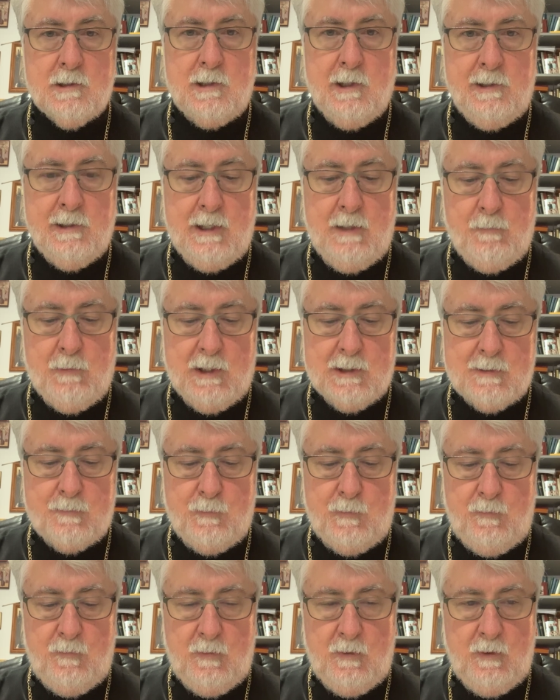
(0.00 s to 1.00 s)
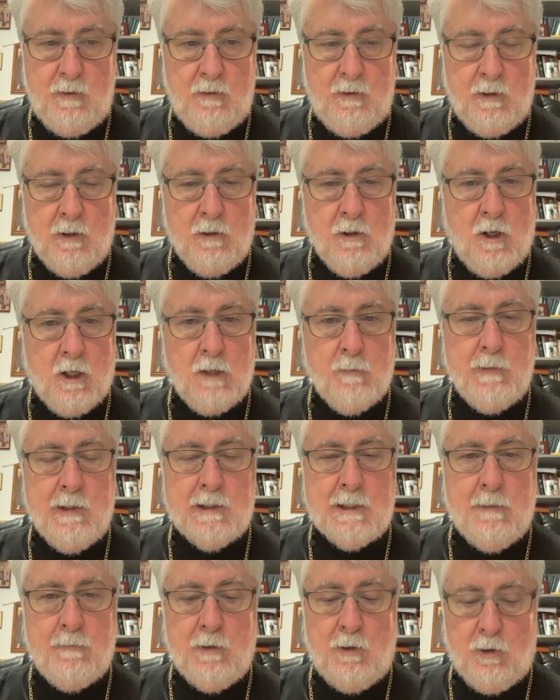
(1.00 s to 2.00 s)
Sunday must no longer
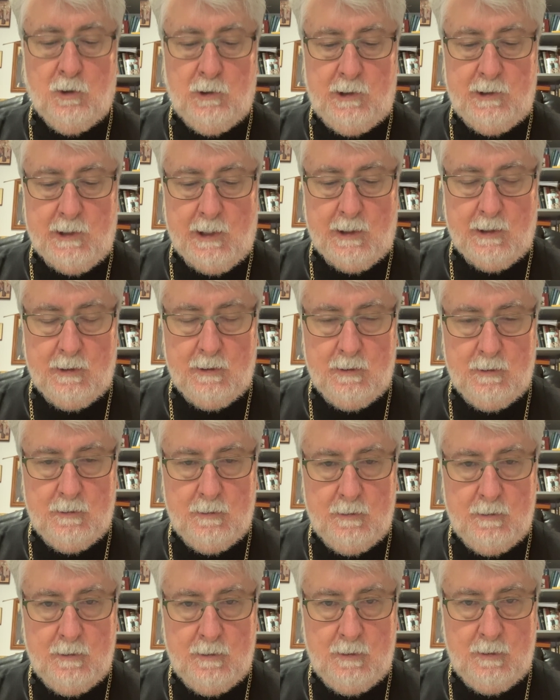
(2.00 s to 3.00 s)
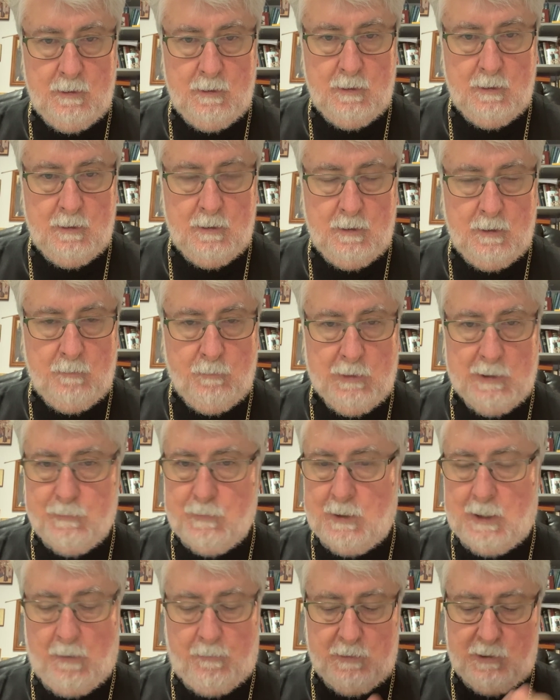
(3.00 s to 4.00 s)
become a holy day. It
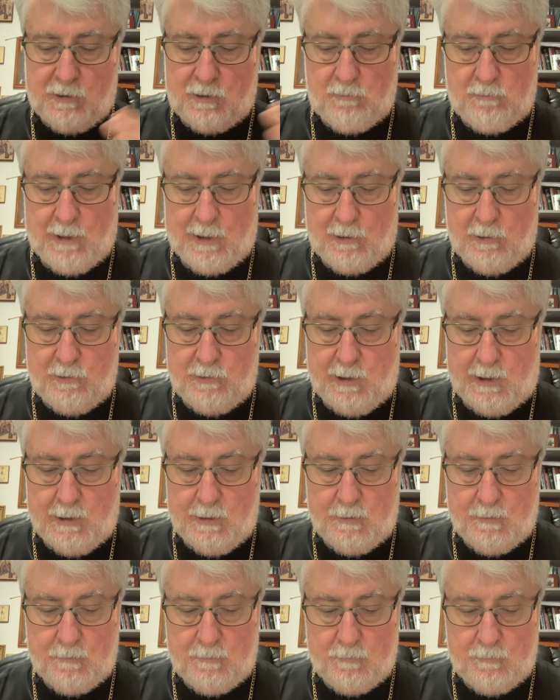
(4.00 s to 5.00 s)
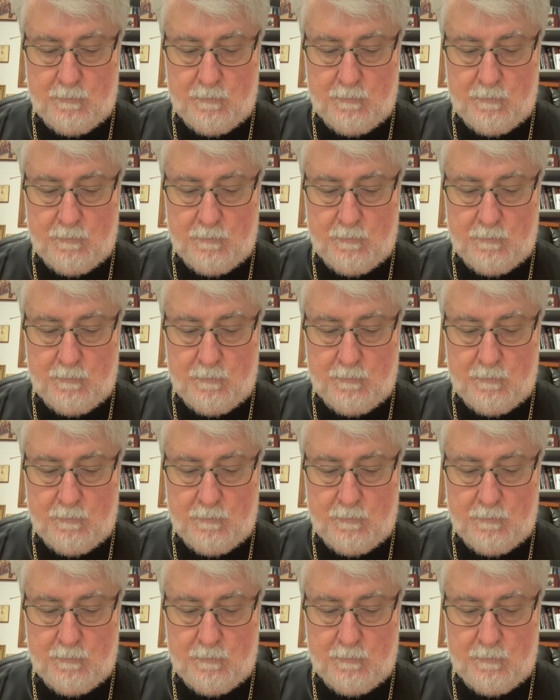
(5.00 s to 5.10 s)
must become just a regular day.